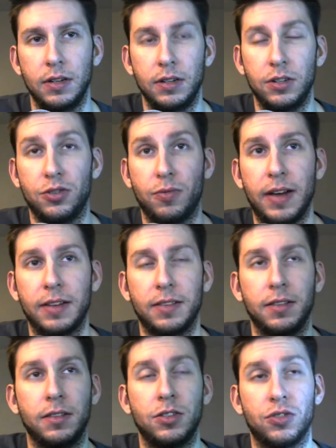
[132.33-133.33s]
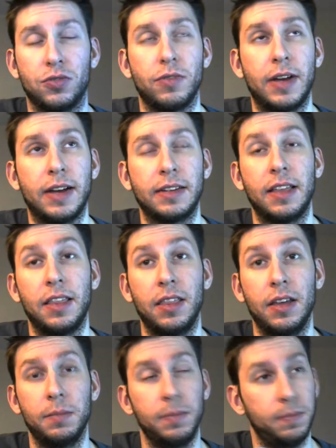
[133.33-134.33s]
distract
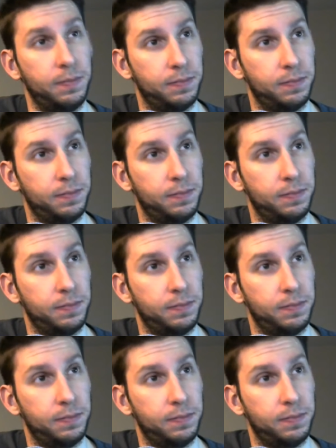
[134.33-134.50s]
them.